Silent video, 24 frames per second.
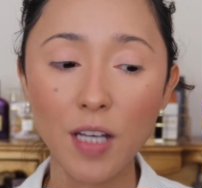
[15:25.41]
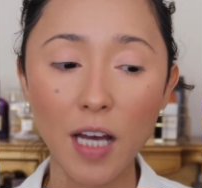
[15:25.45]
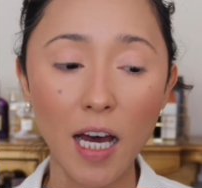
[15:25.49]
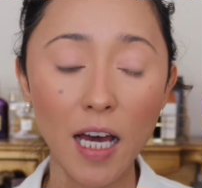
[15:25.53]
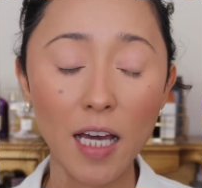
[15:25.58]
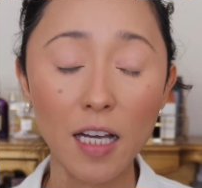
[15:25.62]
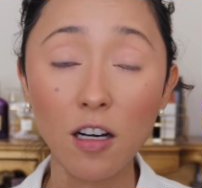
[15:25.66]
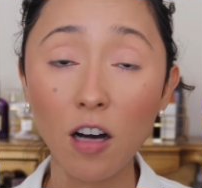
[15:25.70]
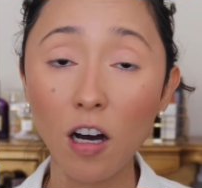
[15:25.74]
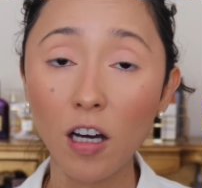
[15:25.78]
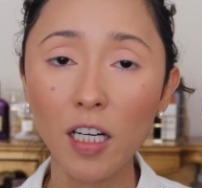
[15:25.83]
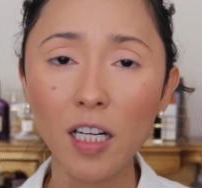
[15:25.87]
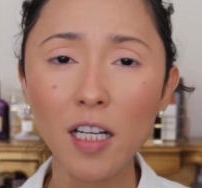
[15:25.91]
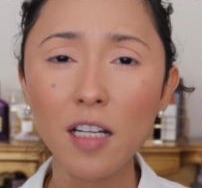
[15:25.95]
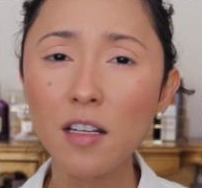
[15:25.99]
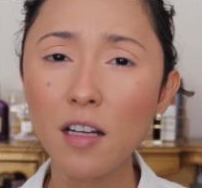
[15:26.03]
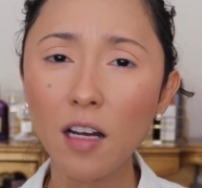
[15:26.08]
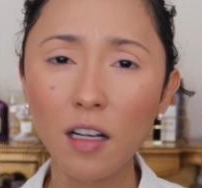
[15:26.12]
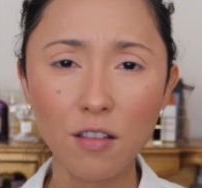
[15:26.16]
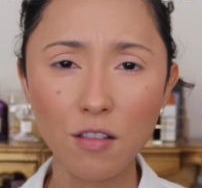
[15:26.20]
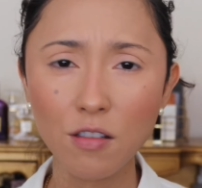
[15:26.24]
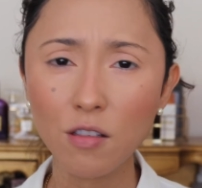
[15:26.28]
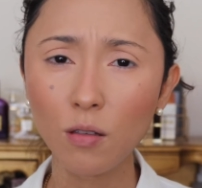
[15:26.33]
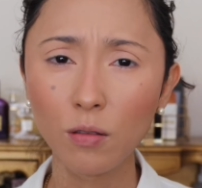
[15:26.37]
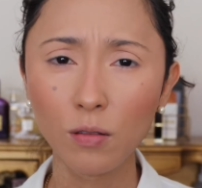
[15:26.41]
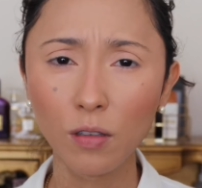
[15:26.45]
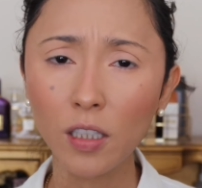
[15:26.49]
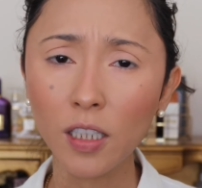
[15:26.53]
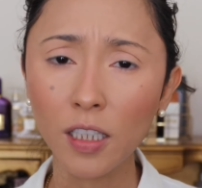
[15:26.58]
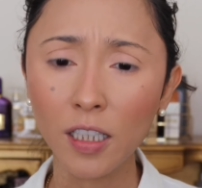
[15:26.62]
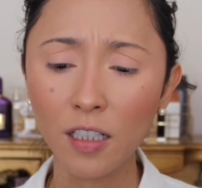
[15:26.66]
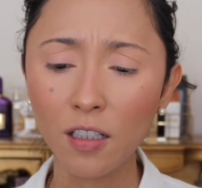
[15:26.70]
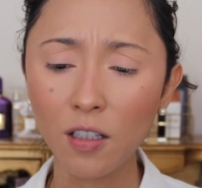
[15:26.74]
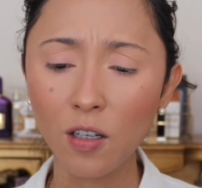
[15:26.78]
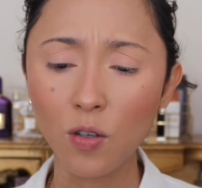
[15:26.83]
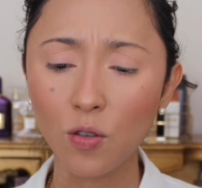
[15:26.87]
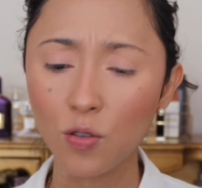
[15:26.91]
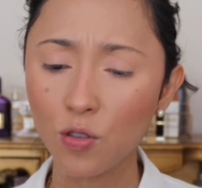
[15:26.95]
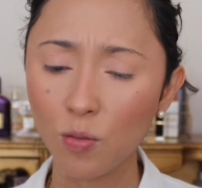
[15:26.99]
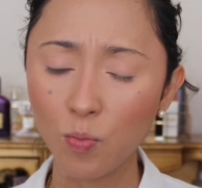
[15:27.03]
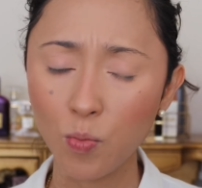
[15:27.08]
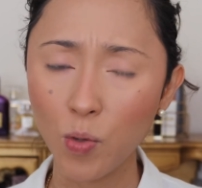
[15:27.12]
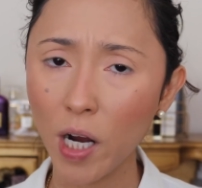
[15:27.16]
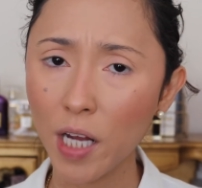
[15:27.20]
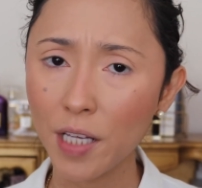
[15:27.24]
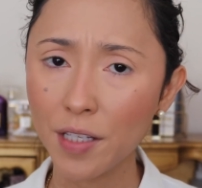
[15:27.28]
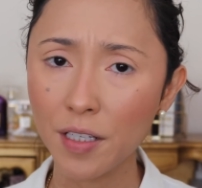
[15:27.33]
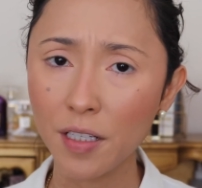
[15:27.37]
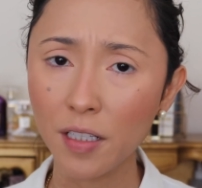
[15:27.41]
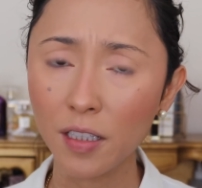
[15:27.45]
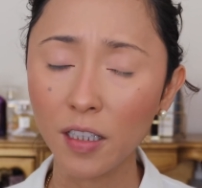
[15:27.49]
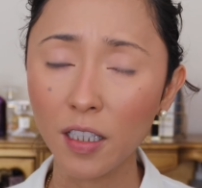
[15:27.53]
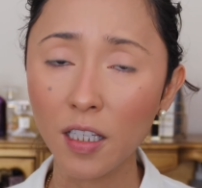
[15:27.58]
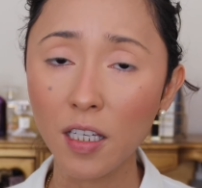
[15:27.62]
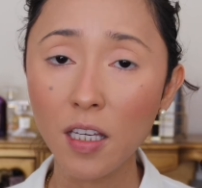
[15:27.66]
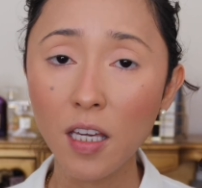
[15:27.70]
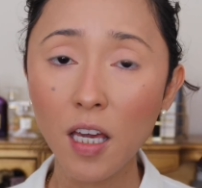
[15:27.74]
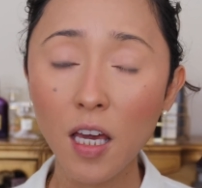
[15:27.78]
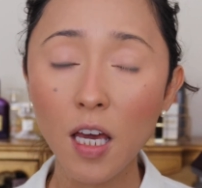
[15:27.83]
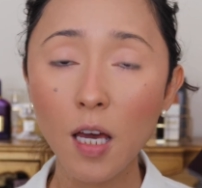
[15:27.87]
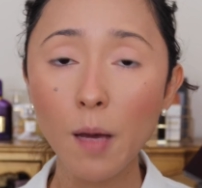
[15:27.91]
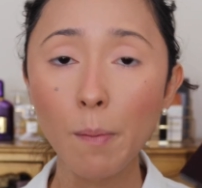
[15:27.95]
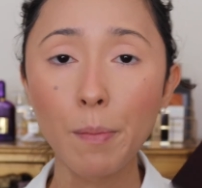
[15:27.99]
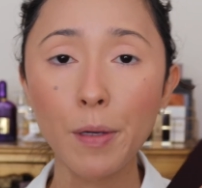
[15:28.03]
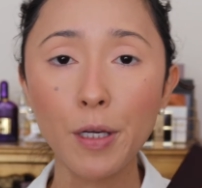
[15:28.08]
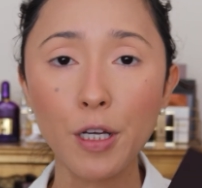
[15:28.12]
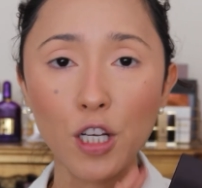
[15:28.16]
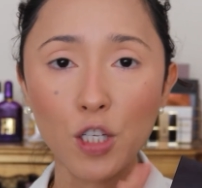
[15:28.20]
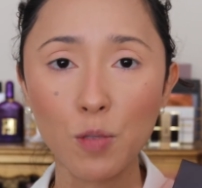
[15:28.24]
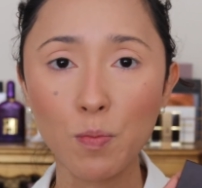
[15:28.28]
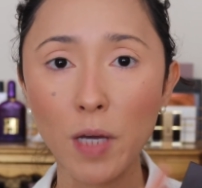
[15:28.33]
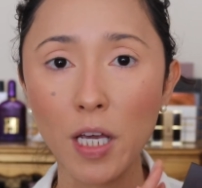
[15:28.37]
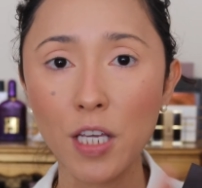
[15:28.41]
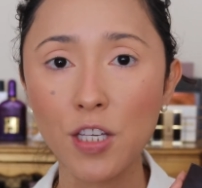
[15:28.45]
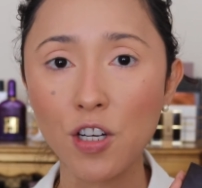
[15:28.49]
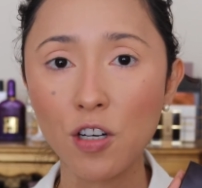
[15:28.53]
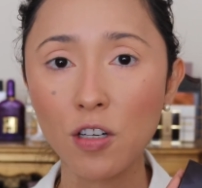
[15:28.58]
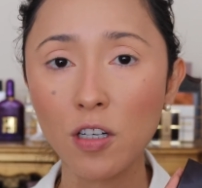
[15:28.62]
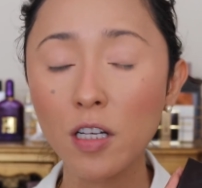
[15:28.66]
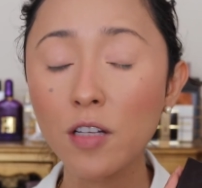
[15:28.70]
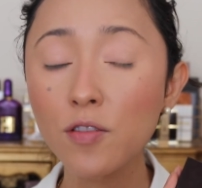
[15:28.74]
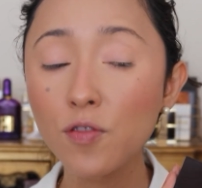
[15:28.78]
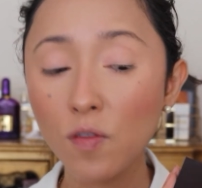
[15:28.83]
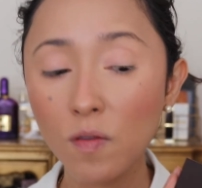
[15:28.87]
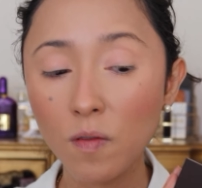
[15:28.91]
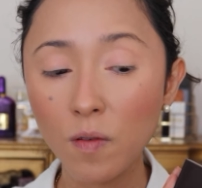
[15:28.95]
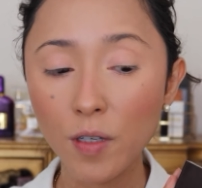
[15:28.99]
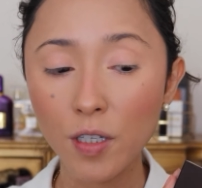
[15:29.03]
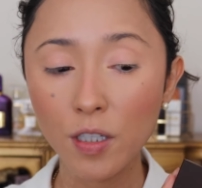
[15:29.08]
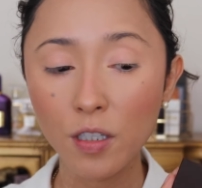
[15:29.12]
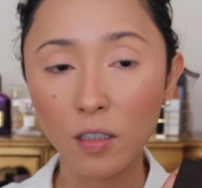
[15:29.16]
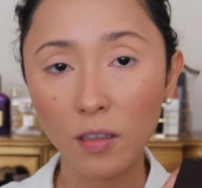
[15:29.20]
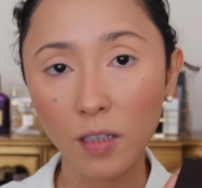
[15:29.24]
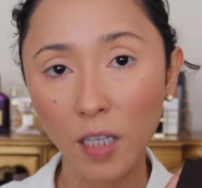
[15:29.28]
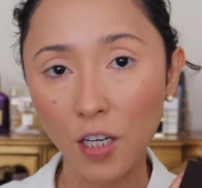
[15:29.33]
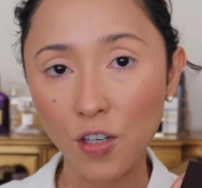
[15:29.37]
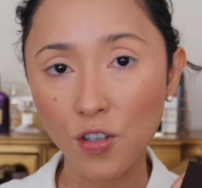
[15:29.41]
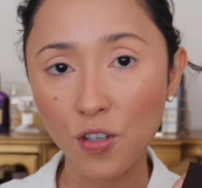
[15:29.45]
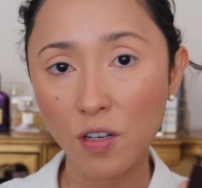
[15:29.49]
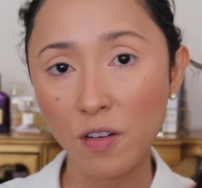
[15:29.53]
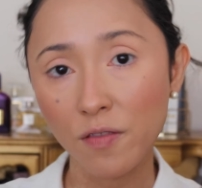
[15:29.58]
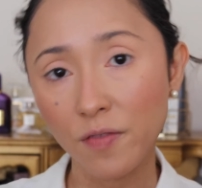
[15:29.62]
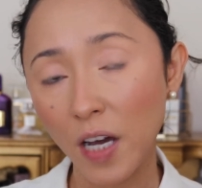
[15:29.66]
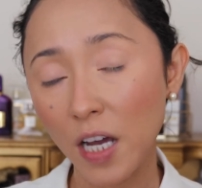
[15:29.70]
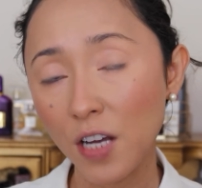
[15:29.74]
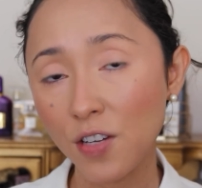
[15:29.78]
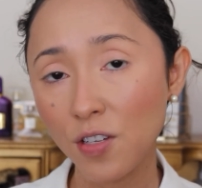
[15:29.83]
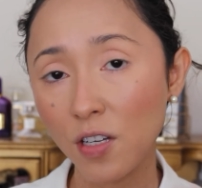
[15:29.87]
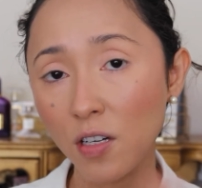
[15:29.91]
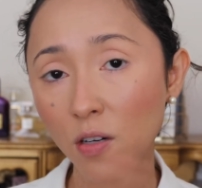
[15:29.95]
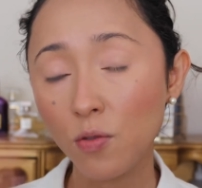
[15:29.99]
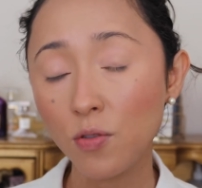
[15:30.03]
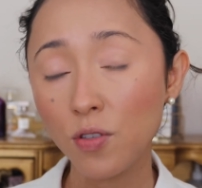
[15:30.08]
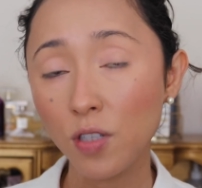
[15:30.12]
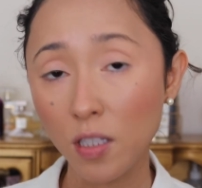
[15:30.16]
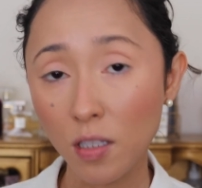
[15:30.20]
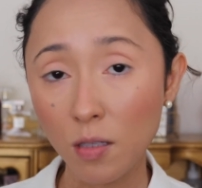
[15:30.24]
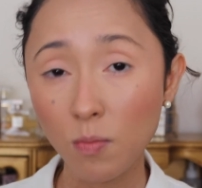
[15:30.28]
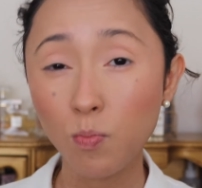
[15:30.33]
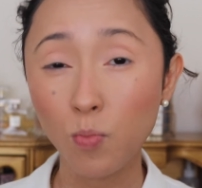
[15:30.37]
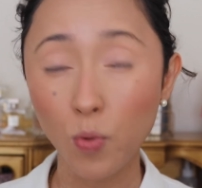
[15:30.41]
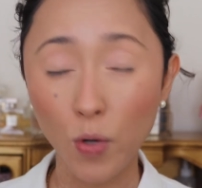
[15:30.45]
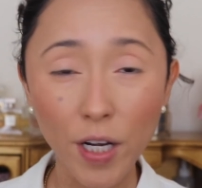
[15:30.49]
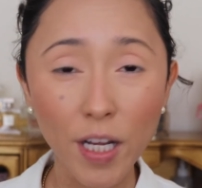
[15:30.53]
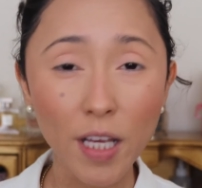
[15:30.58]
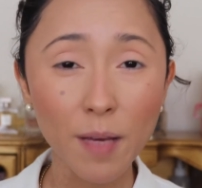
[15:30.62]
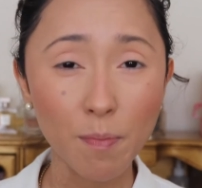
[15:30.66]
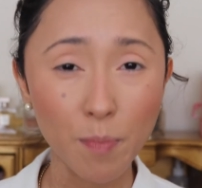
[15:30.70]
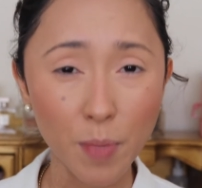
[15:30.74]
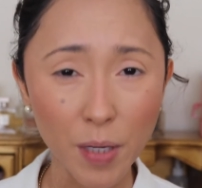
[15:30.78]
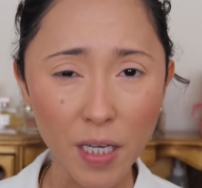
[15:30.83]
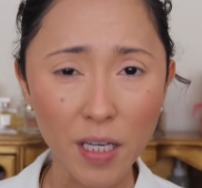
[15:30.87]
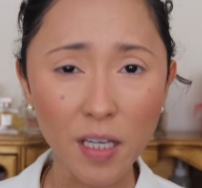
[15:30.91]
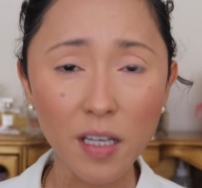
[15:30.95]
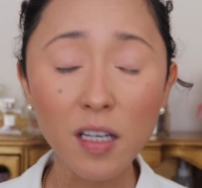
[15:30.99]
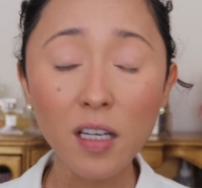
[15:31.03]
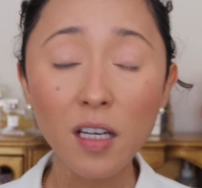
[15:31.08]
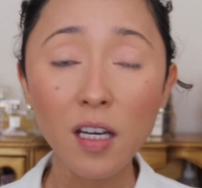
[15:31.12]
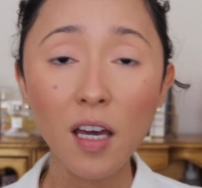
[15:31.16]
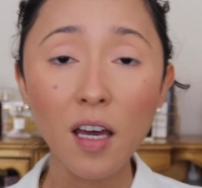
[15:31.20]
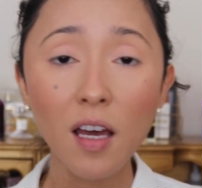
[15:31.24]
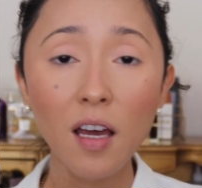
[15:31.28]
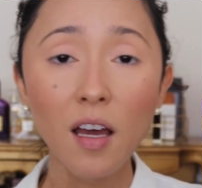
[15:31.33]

I got it not so long ago, surprisingly, because my Charlotte Tilbury collection of eyeshadows is pretty big,